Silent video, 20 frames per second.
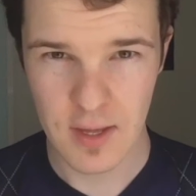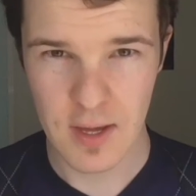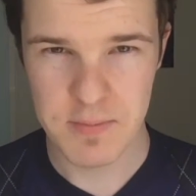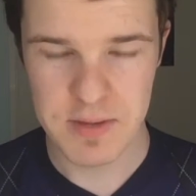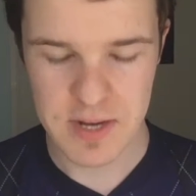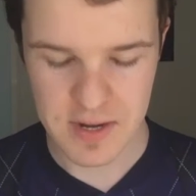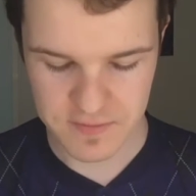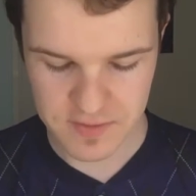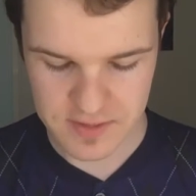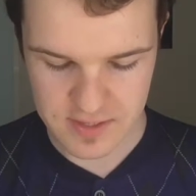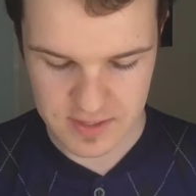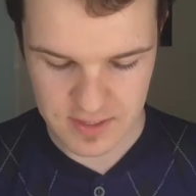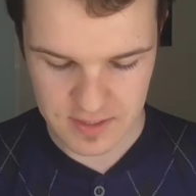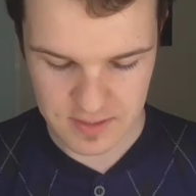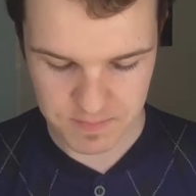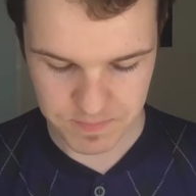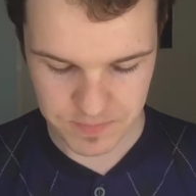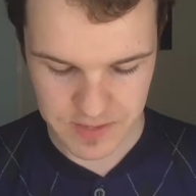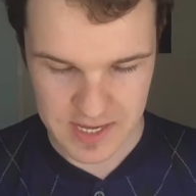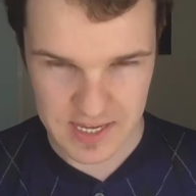I mean, I think,
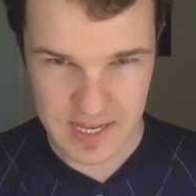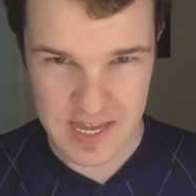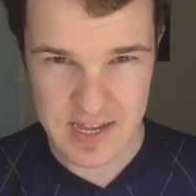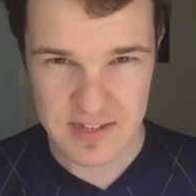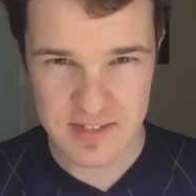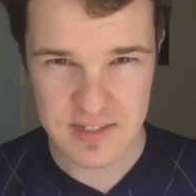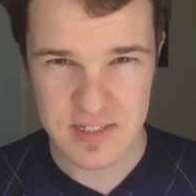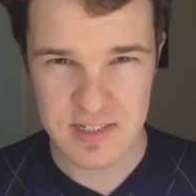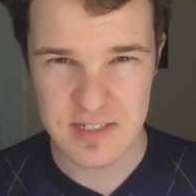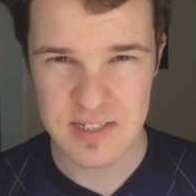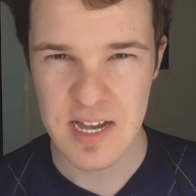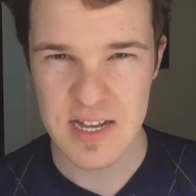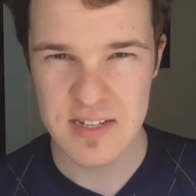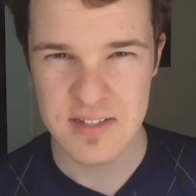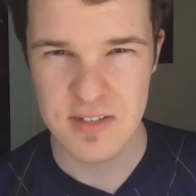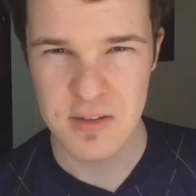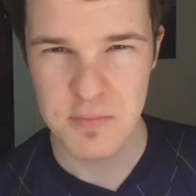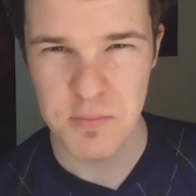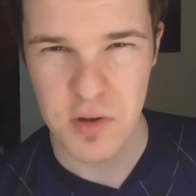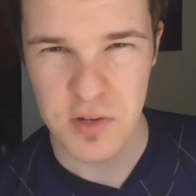I guess this
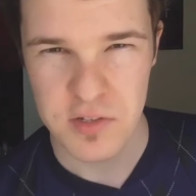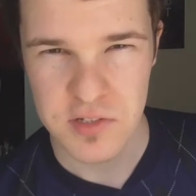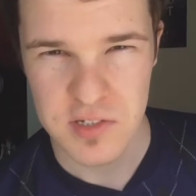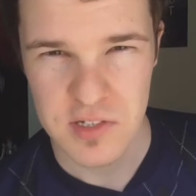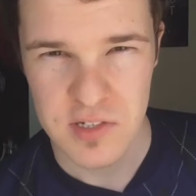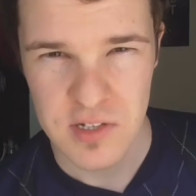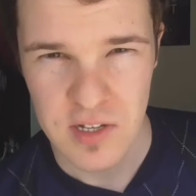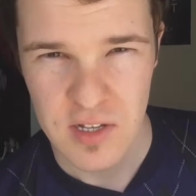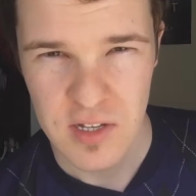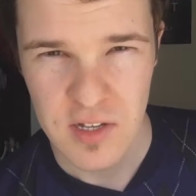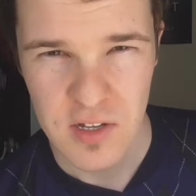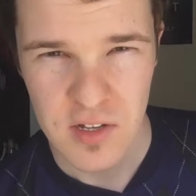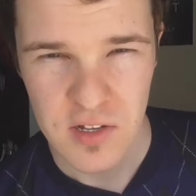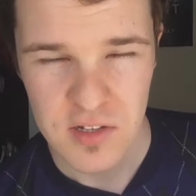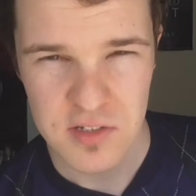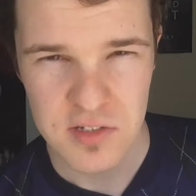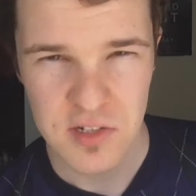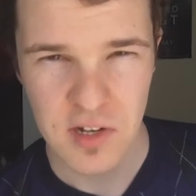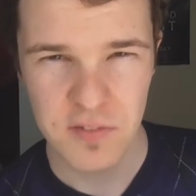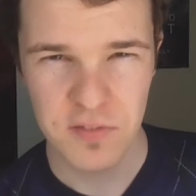has the most
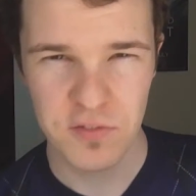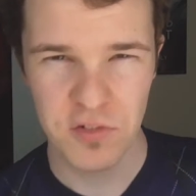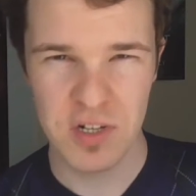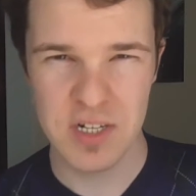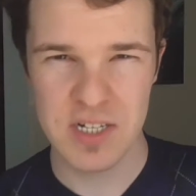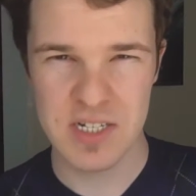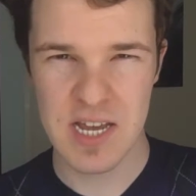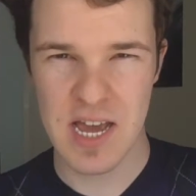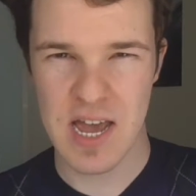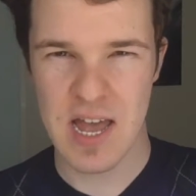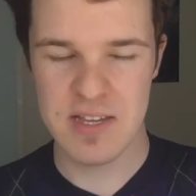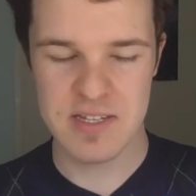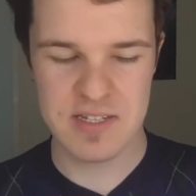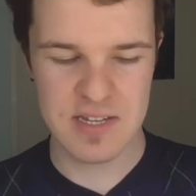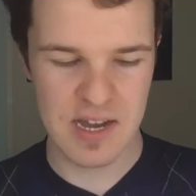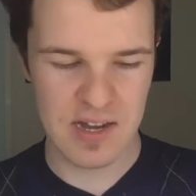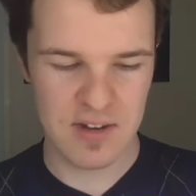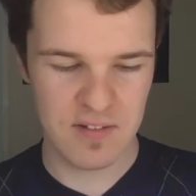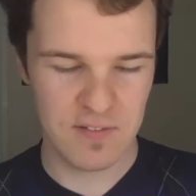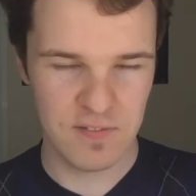soft drink
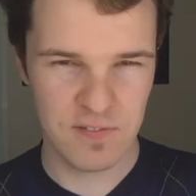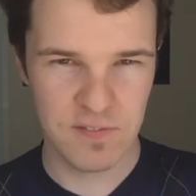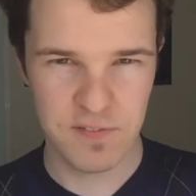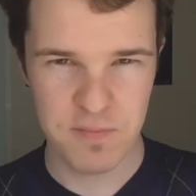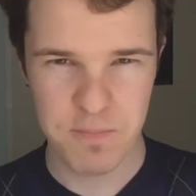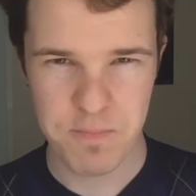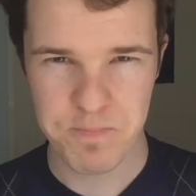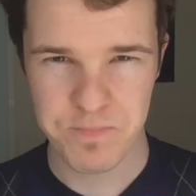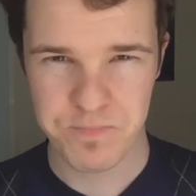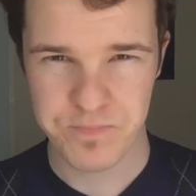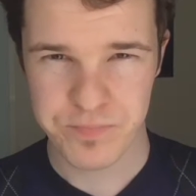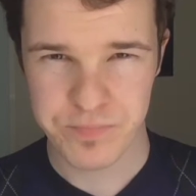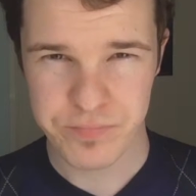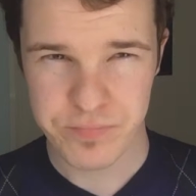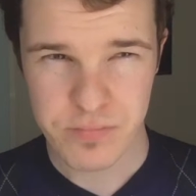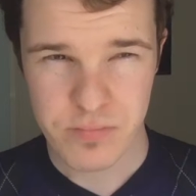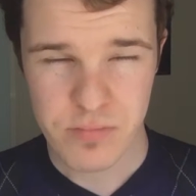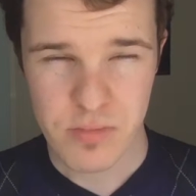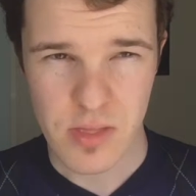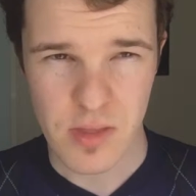taste out of
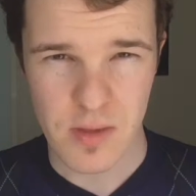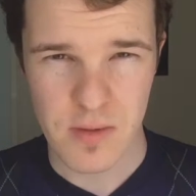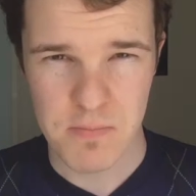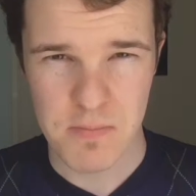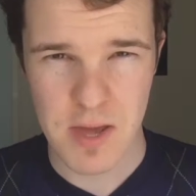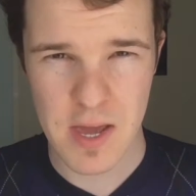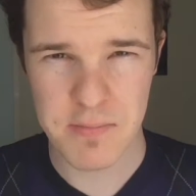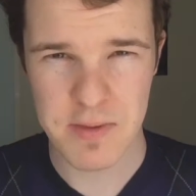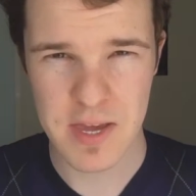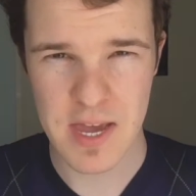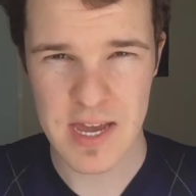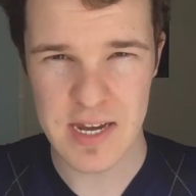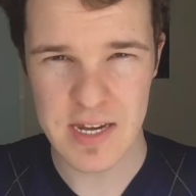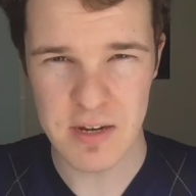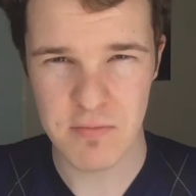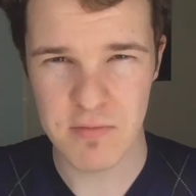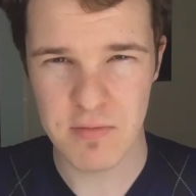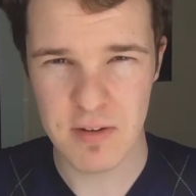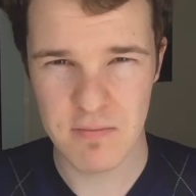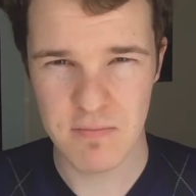maybe
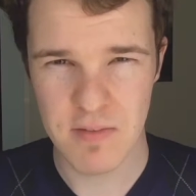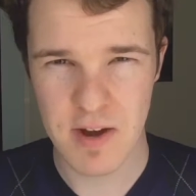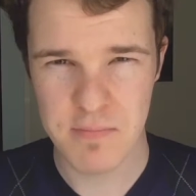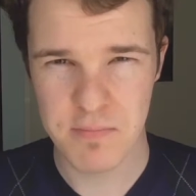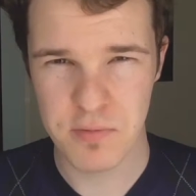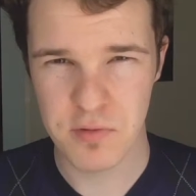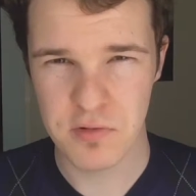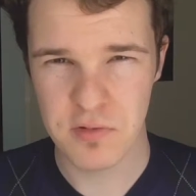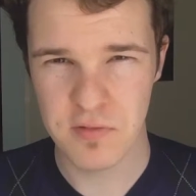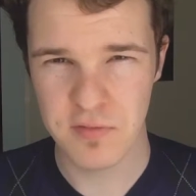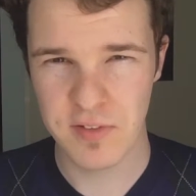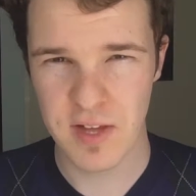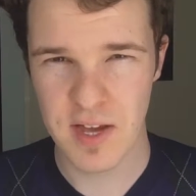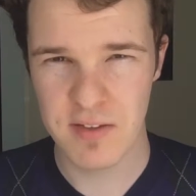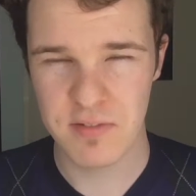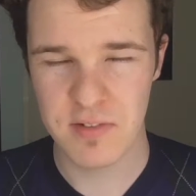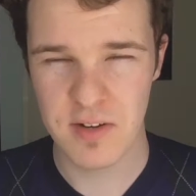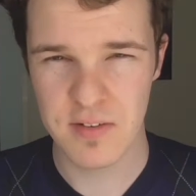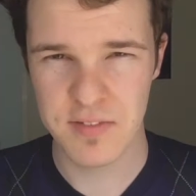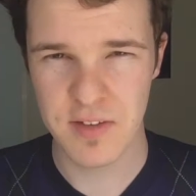any Red Bull
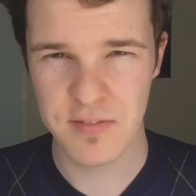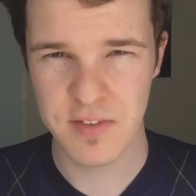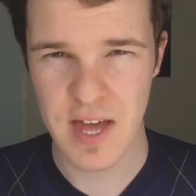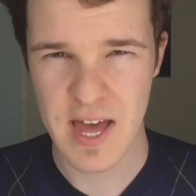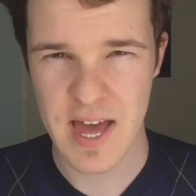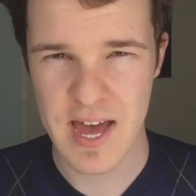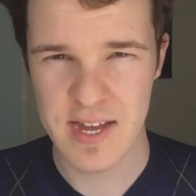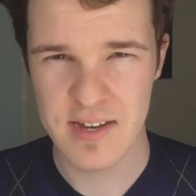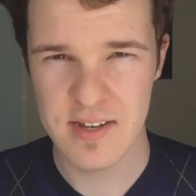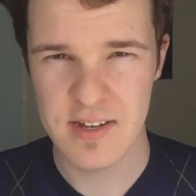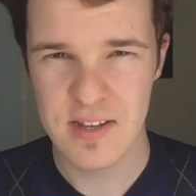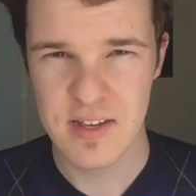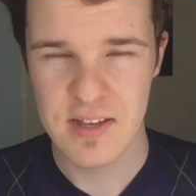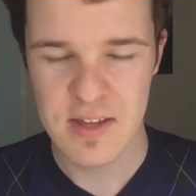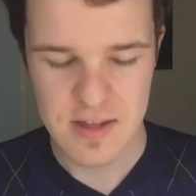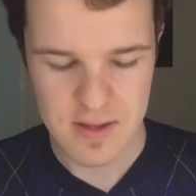flavor I've ever had.